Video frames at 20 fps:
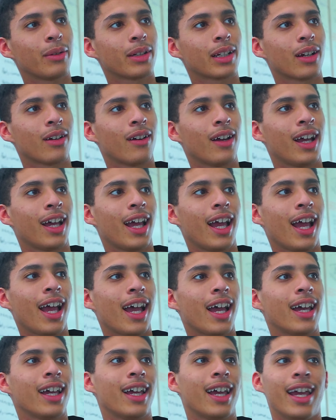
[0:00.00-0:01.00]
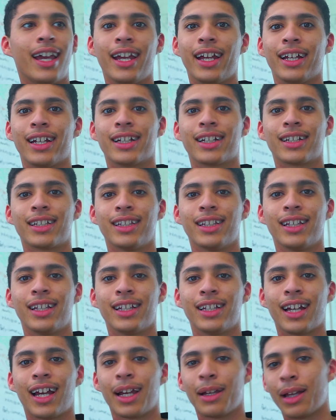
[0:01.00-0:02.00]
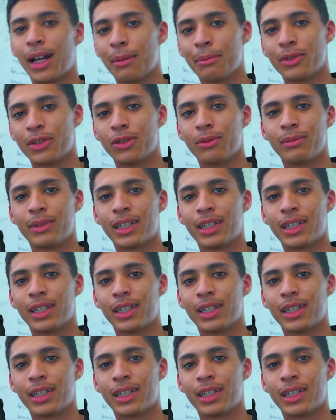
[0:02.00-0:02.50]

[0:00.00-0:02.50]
we go. Hey, I'm zoomed